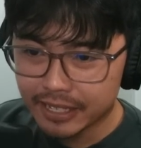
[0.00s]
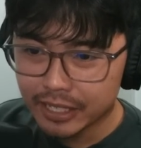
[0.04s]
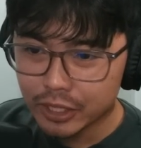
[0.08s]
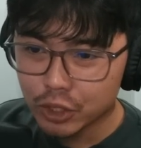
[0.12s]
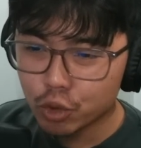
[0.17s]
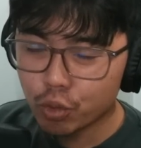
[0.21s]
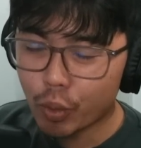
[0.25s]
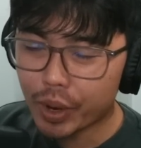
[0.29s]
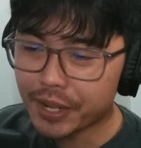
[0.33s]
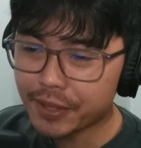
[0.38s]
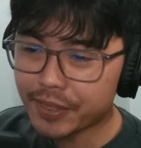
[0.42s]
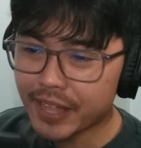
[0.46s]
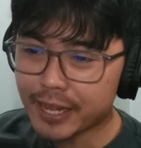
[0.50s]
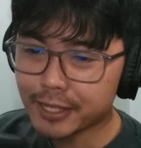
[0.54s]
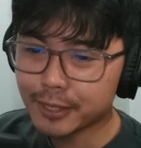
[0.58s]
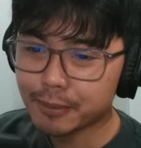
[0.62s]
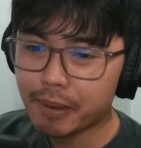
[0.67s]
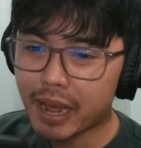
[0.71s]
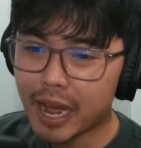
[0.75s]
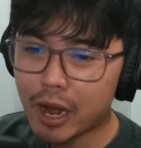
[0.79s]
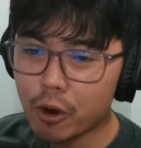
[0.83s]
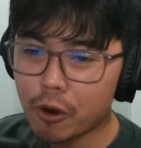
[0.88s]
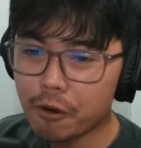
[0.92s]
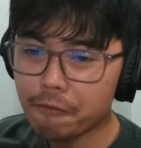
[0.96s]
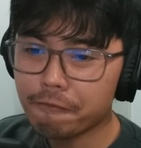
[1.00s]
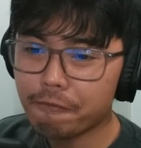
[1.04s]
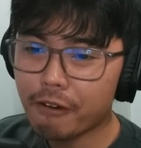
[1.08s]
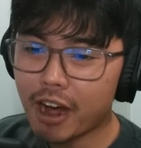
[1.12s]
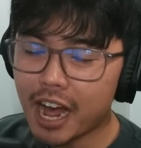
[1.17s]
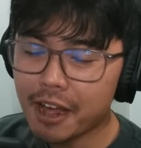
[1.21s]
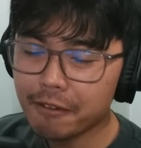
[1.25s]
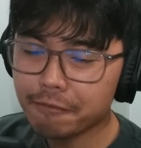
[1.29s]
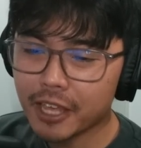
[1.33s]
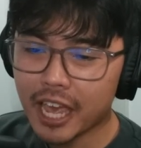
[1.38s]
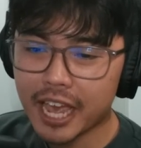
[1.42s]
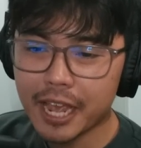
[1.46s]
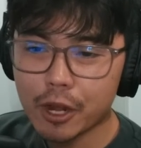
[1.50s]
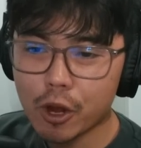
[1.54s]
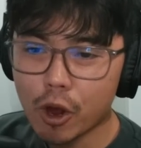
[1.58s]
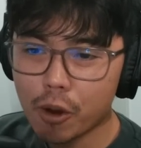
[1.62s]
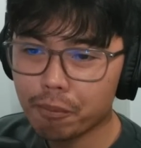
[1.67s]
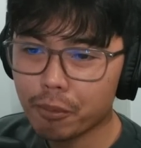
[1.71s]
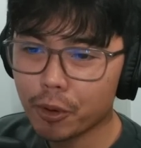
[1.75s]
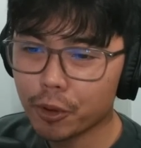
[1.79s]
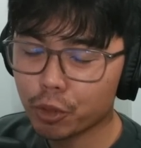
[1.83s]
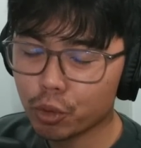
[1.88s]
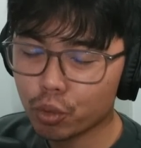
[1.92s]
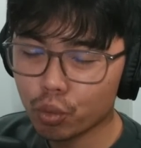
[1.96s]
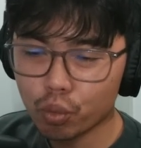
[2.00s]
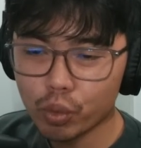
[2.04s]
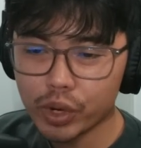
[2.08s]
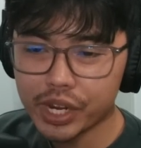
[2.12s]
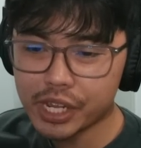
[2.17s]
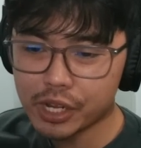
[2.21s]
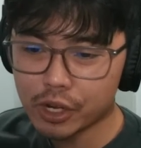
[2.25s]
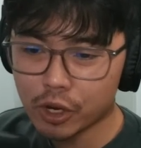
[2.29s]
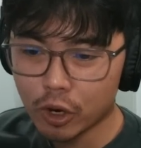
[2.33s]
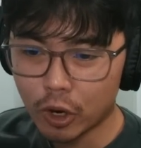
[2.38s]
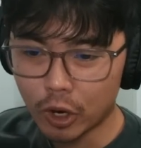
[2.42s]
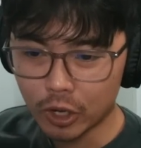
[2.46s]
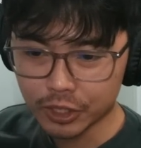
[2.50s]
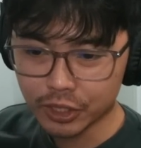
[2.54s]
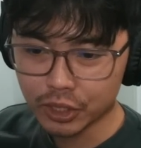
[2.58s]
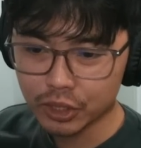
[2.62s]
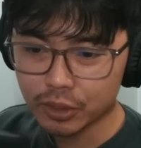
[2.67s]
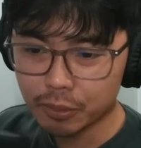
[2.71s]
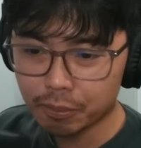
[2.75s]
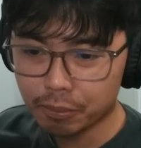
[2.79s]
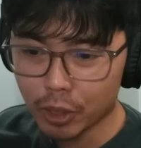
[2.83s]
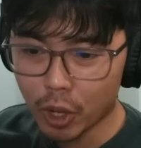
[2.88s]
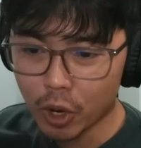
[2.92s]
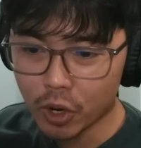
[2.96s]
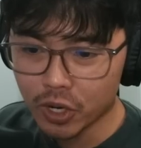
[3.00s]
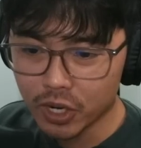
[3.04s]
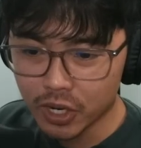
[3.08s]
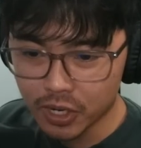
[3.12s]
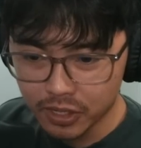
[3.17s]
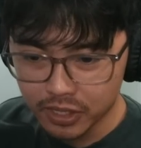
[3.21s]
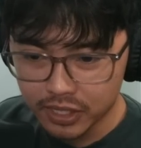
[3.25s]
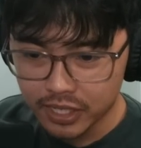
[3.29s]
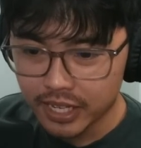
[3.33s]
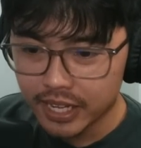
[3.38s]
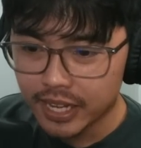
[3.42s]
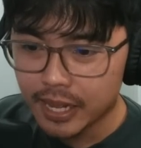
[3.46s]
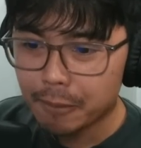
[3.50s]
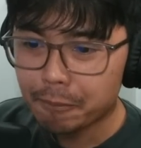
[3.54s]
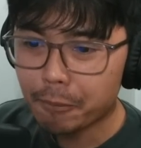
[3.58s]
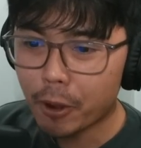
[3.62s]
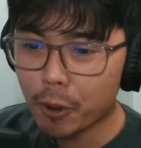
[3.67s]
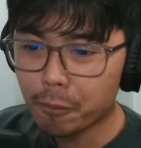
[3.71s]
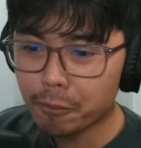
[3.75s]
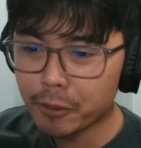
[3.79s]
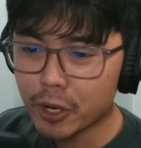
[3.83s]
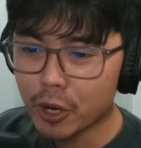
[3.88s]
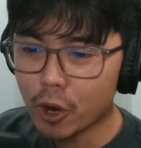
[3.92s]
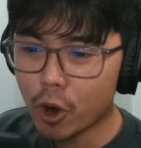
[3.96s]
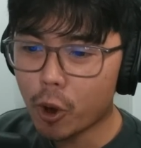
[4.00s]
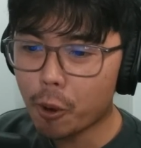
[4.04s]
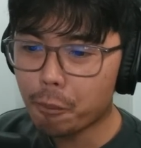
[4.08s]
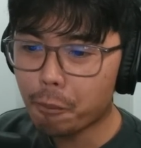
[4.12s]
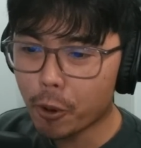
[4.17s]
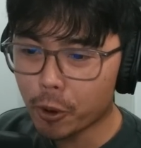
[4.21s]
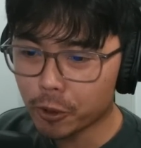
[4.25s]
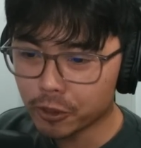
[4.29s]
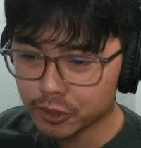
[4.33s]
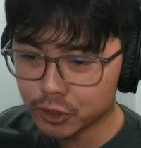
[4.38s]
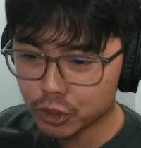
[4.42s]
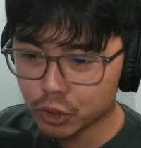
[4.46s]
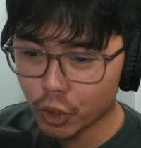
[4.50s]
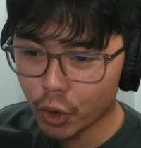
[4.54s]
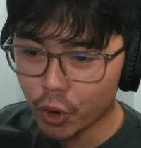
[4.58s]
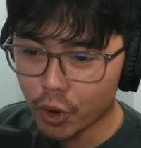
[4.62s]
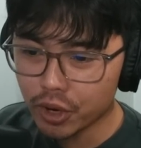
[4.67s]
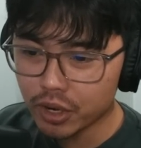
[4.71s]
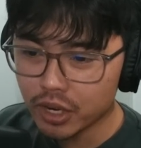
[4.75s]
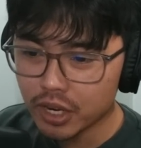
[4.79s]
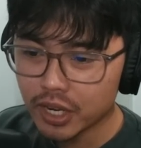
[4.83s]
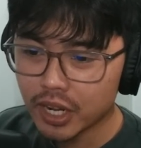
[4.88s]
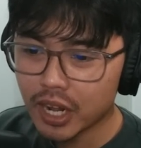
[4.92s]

20,000 power, 5k combo, 3 cost. Blocker. Permanent opponent's turn.